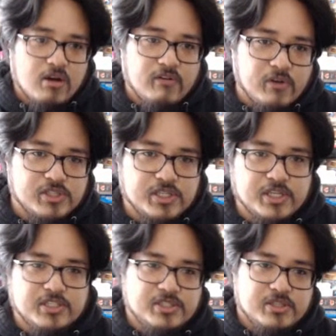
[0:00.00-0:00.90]

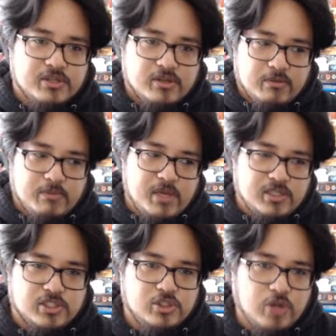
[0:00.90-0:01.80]
versus me
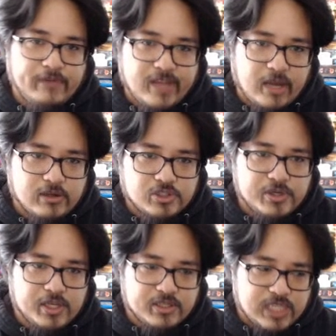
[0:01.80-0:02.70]
just driving down the
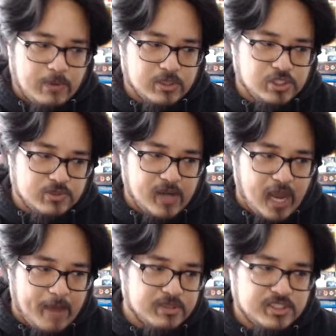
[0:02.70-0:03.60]
street and someone just so
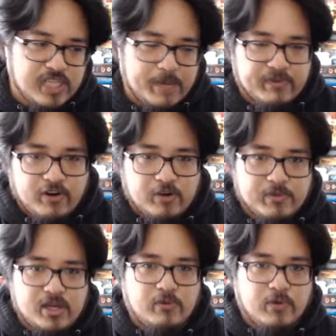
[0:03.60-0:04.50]
happens to step in front of
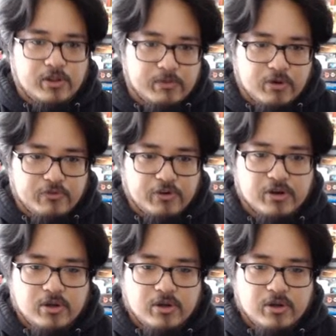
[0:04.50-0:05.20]
me and I run them over.